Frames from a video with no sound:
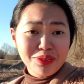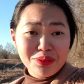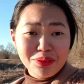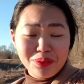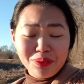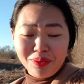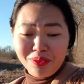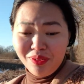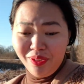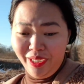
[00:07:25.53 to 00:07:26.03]
to
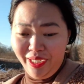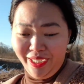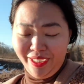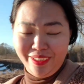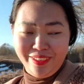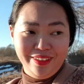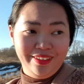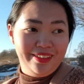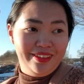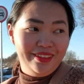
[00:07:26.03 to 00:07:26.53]
go
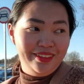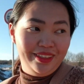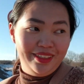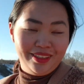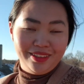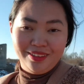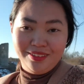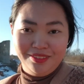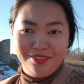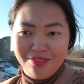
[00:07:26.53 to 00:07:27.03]
here than the
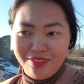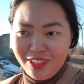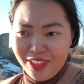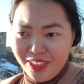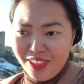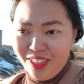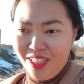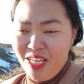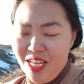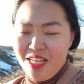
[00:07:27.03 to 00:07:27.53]
other
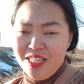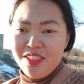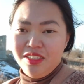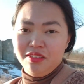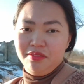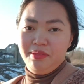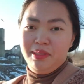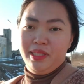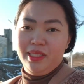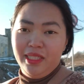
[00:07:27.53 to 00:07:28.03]
one, to
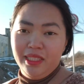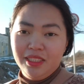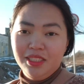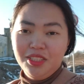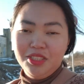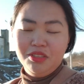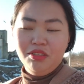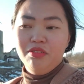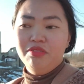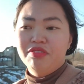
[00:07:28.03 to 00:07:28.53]
be honest.
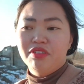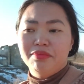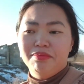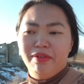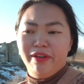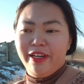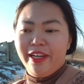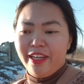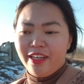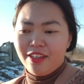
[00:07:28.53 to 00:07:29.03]
So if you're
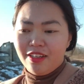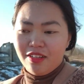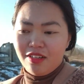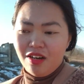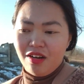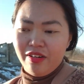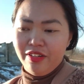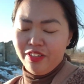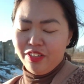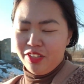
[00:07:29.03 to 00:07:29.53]
bringing a
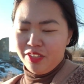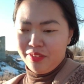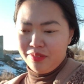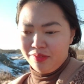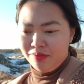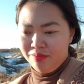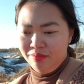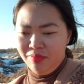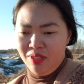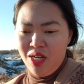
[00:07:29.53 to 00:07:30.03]
car, you
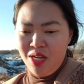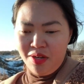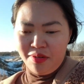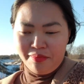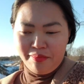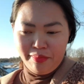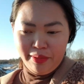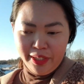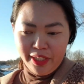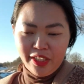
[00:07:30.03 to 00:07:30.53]
can
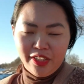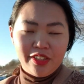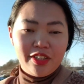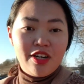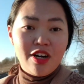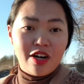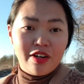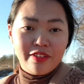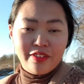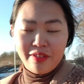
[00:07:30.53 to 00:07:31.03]
bring your
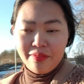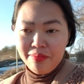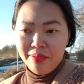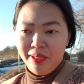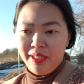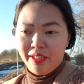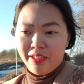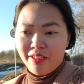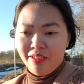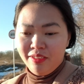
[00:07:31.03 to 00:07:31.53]
car up
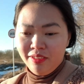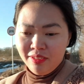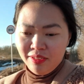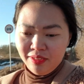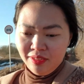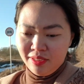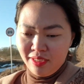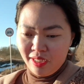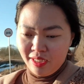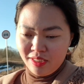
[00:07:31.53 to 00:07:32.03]
here
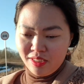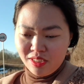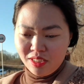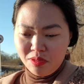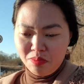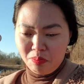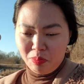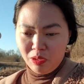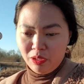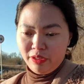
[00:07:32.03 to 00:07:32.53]
and
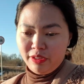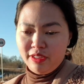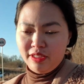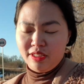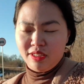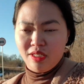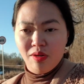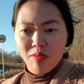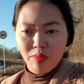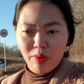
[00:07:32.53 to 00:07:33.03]
just park
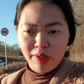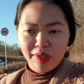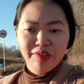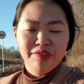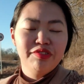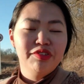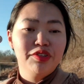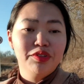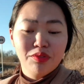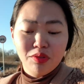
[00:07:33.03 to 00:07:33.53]
somewhere
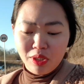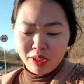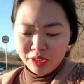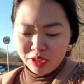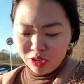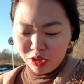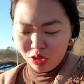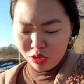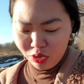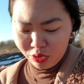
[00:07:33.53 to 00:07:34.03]
if you want
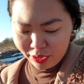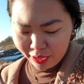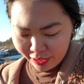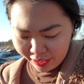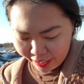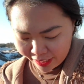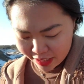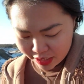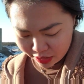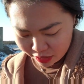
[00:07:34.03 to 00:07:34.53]
to go to the
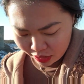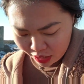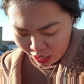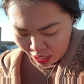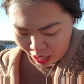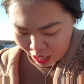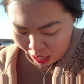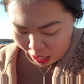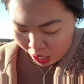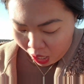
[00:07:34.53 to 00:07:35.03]
castle.
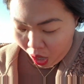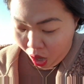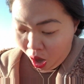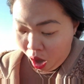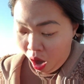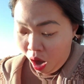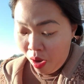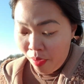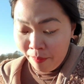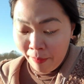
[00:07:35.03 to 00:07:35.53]

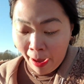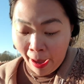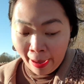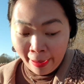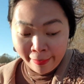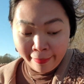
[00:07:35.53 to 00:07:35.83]
Oh my